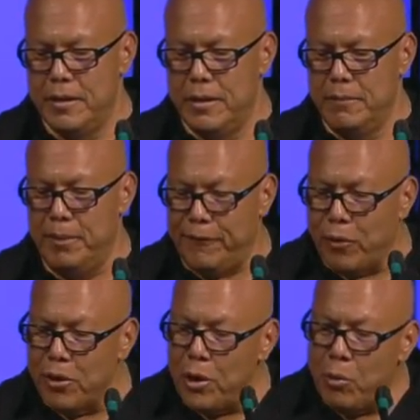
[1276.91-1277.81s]

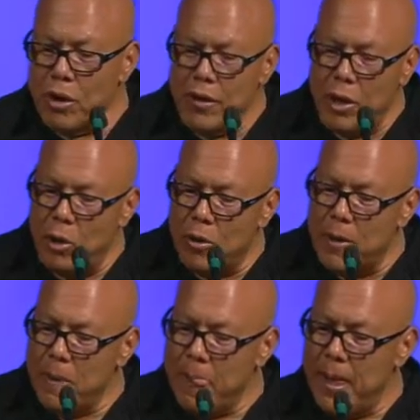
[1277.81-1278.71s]
Before the word of the Lord
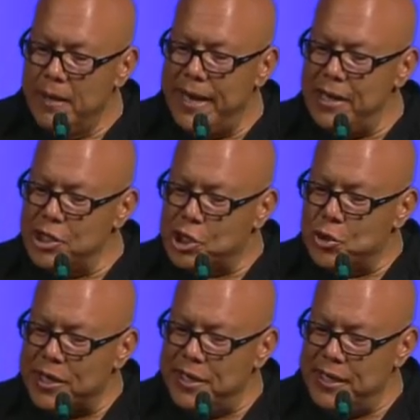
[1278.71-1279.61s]
that
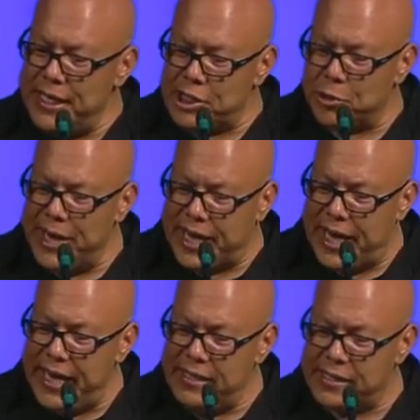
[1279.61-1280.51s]
instructed these three
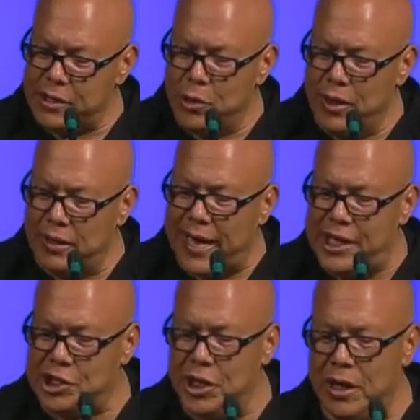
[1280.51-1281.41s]
kings through
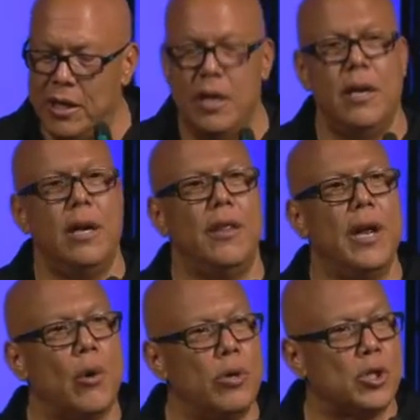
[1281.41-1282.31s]
Elisha,
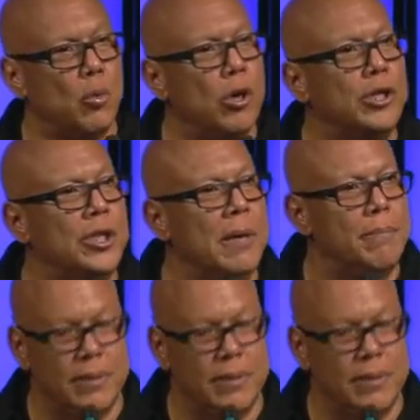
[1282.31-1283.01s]
there was worship.